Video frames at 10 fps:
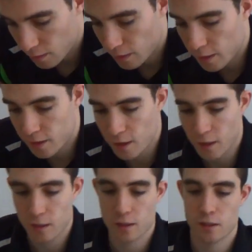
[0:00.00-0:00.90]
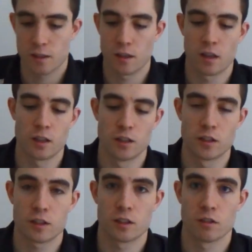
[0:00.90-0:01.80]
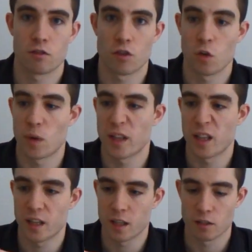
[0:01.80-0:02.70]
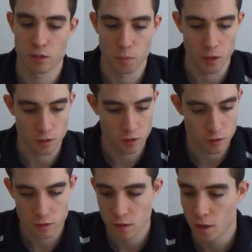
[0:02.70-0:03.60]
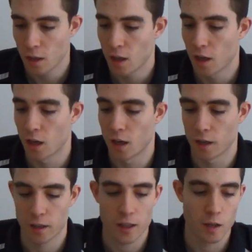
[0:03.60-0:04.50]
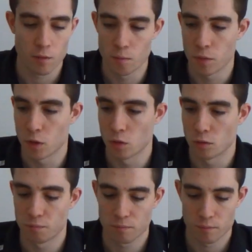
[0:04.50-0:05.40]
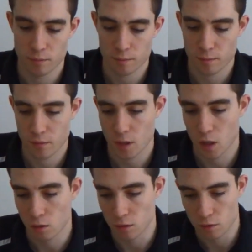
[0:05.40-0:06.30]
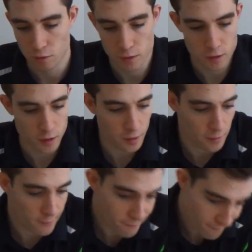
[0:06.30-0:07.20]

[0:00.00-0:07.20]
These things, you're just going to throw away that yellow sponge, keep the blue holder obviously.